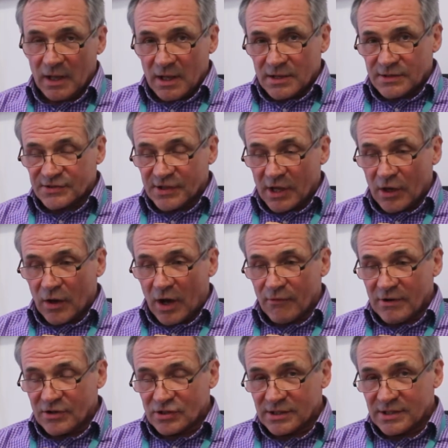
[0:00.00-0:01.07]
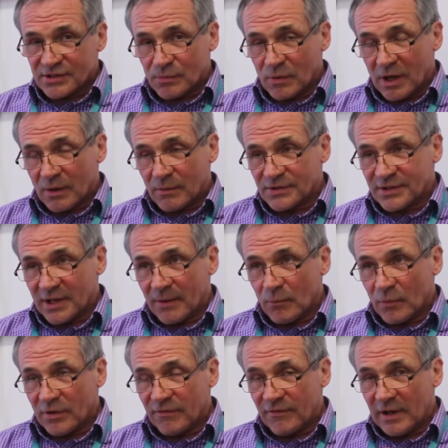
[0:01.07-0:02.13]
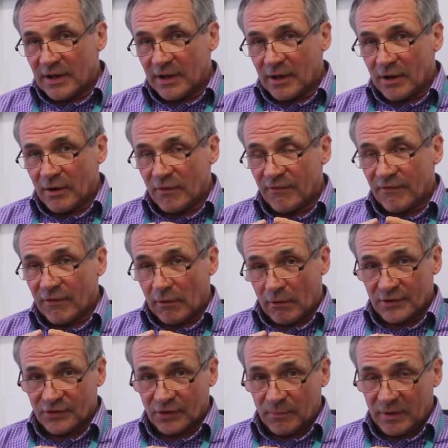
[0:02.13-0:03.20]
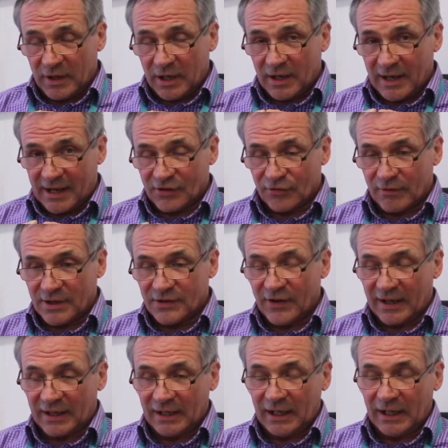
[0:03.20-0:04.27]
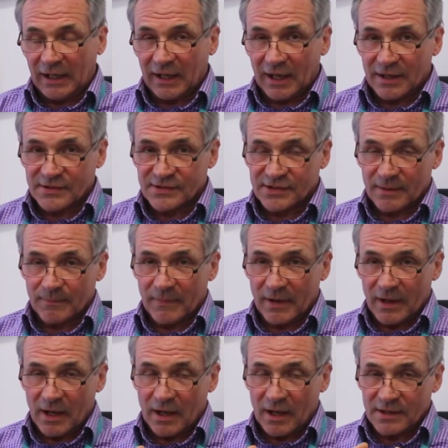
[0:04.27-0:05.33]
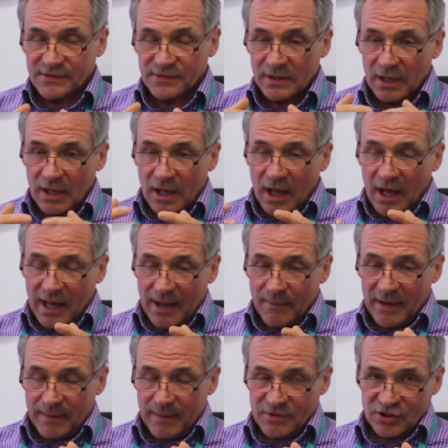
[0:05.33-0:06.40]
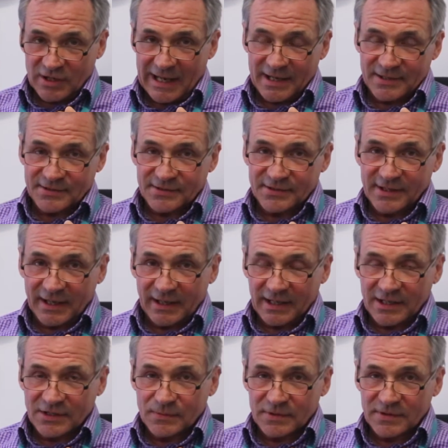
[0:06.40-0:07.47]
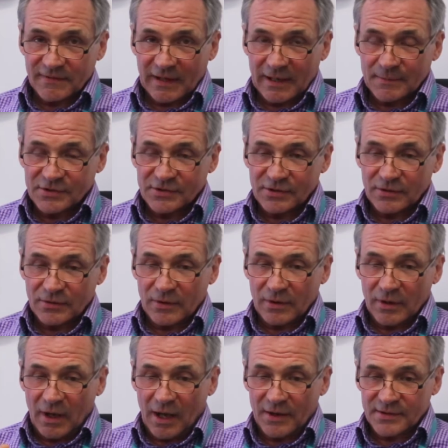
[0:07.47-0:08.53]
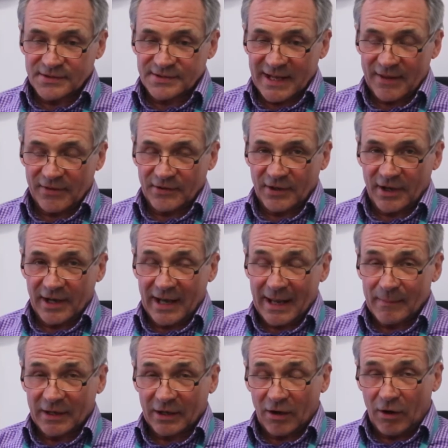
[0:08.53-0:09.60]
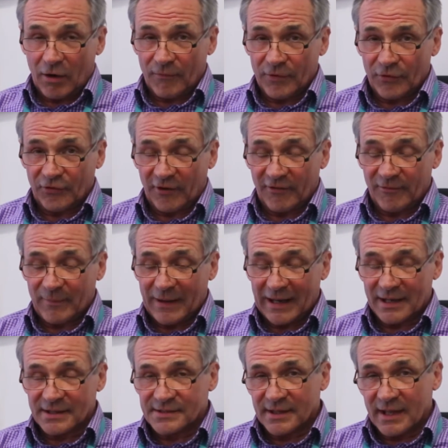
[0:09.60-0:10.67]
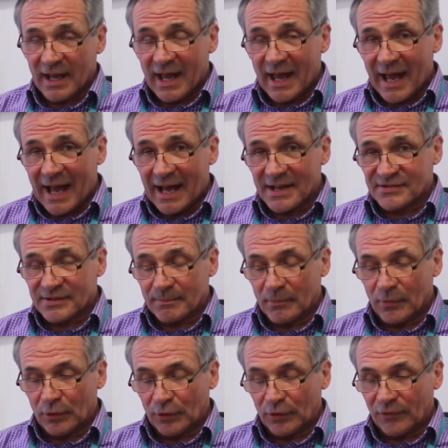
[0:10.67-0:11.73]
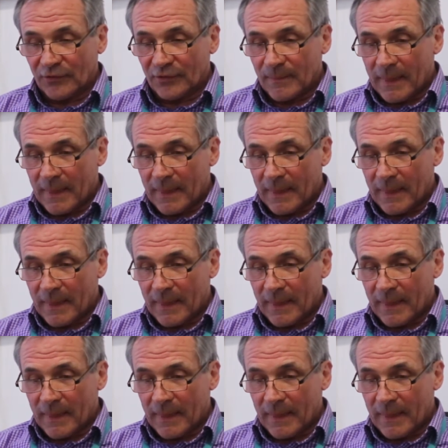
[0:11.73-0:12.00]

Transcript: So originally this work was done with video fluoroscopy and X-ray technique, and some image analysis techniques were developed to understand the dynamic of the soft palate as it moved.